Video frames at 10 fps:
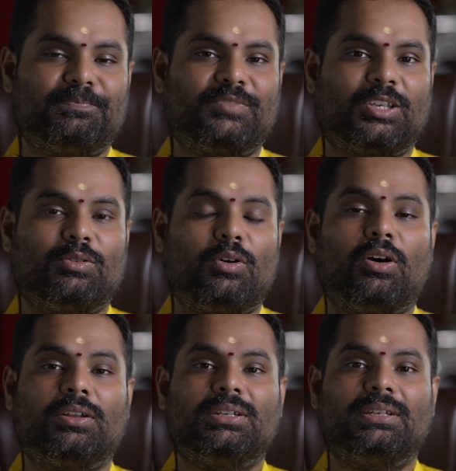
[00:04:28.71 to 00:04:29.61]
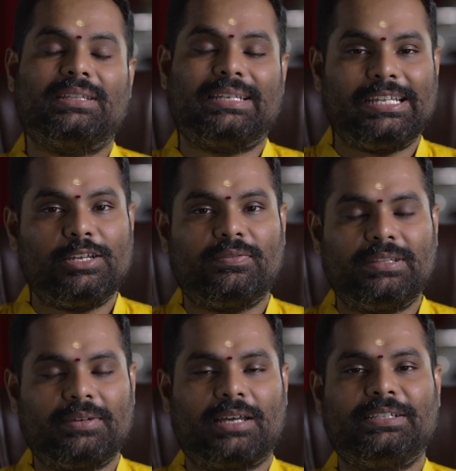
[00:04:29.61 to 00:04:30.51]
So on the day of
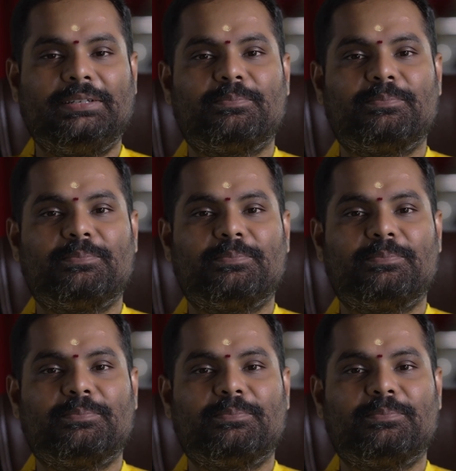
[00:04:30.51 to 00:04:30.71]
Diwali,